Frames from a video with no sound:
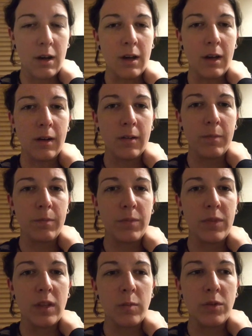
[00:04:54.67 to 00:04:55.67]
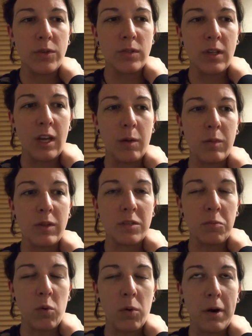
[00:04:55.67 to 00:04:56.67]
The museum
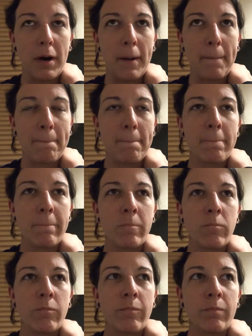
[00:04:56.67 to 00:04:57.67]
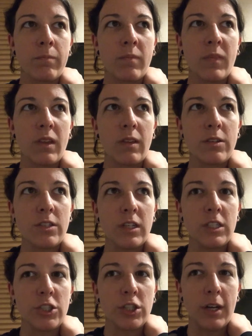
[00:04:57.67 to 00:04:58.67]
is more, there's a
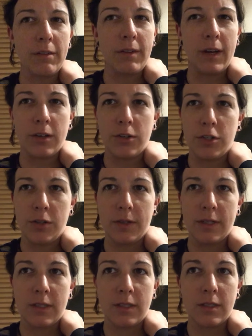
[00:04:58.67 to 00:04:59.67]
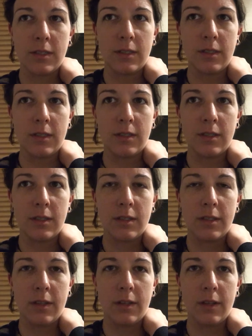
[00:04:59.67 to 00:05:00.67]
lot of shock factor to it, and
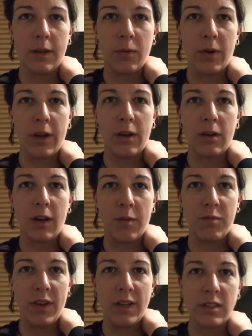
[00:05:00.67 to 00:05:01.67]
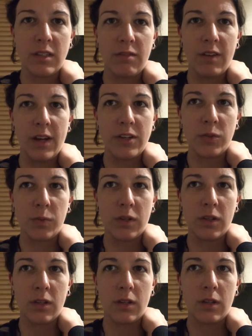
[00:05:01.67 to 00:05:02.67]
they want you to come face to face
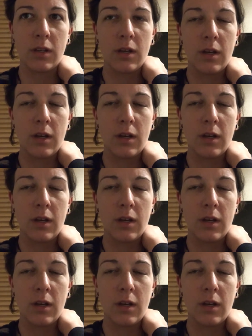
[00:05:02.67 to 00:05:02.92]
with